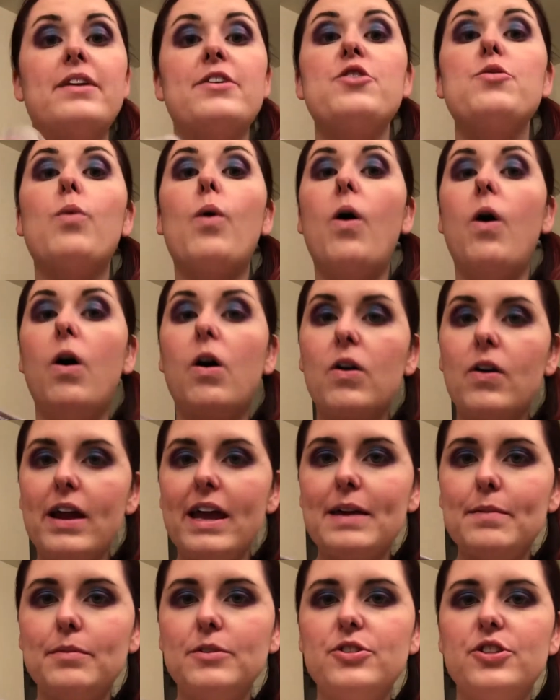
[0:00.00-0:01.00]
you are
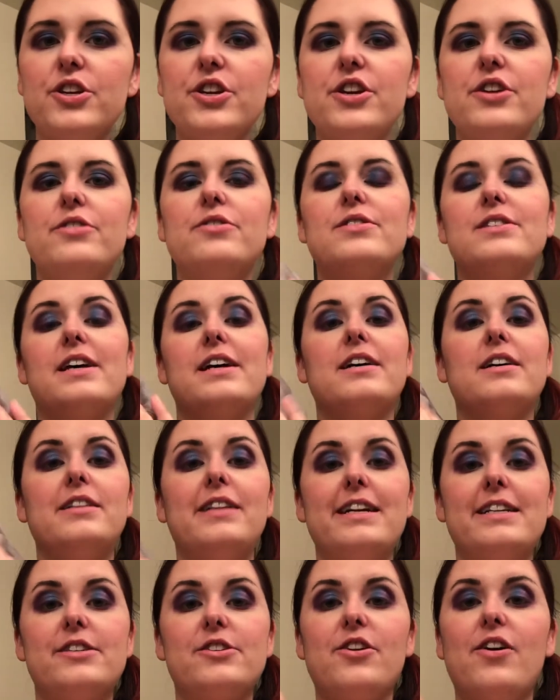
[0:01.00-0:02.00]
able to use a
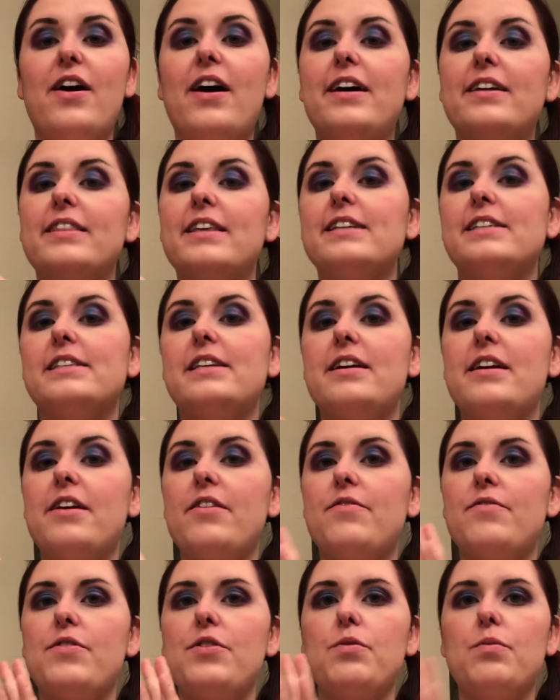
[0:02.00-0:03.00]
cleanser on this
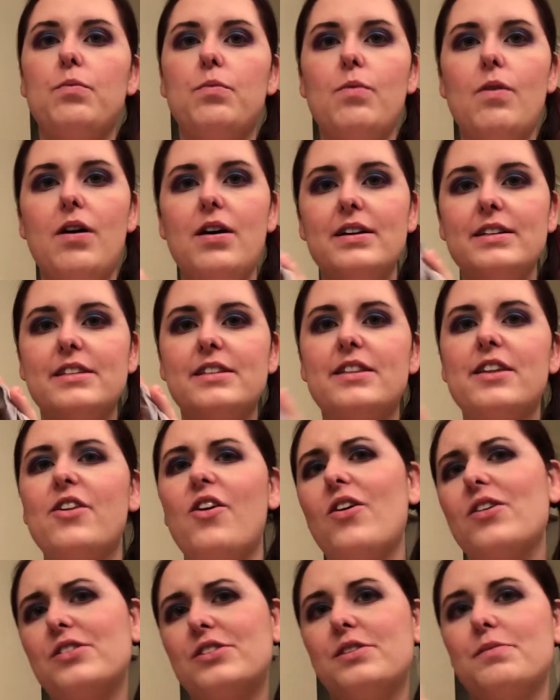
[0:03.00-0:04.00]
if you want. There
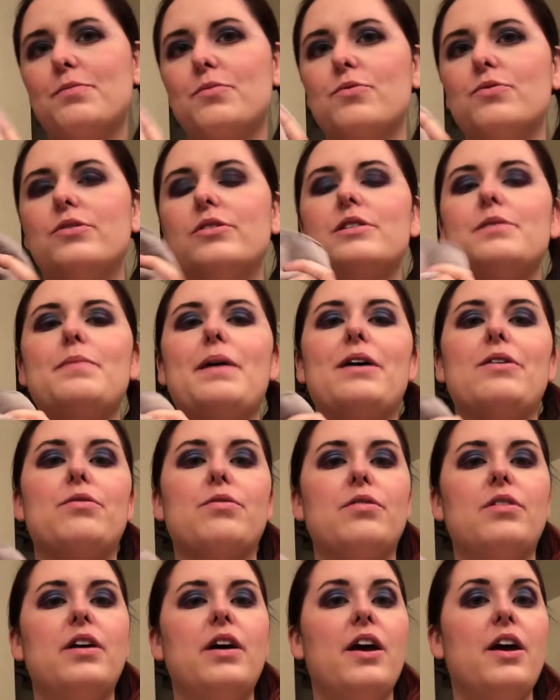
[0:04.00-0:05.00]
are some rules
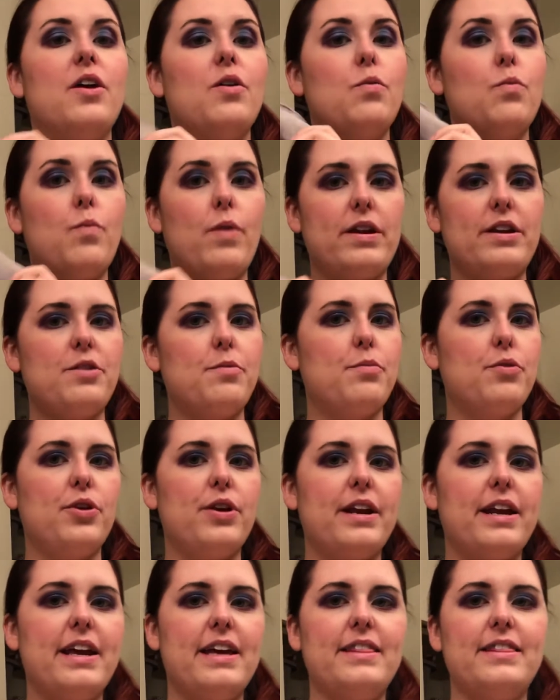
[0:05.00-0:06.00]
about when you put
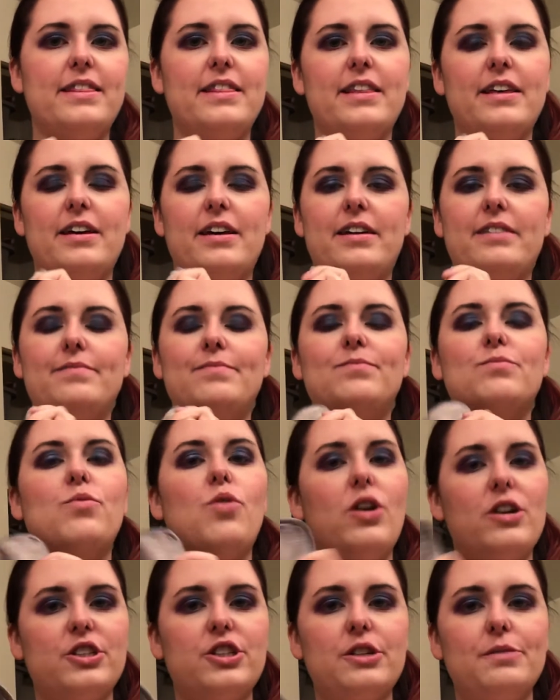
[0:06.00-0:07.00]
it in the
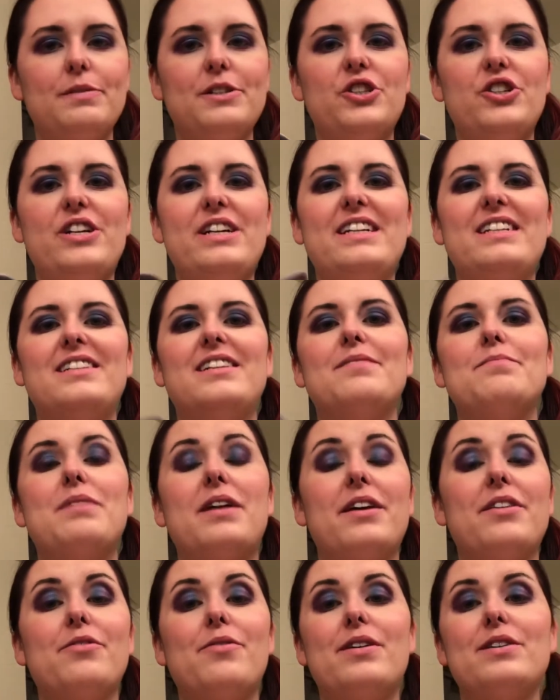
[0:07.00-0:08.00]
washing machine, but
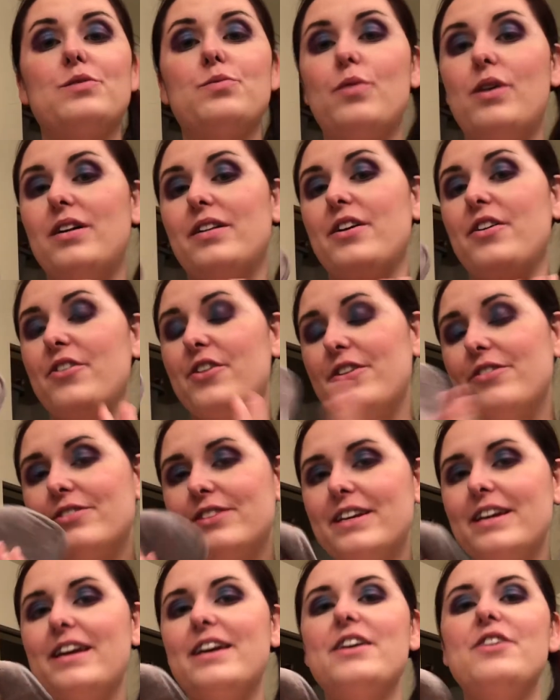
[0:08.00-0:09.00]
otherwise while you're
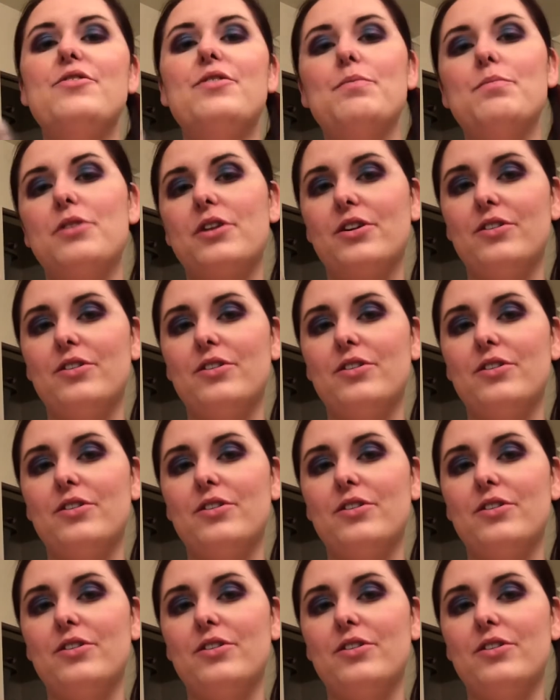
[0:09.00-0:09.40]
using it, you can put a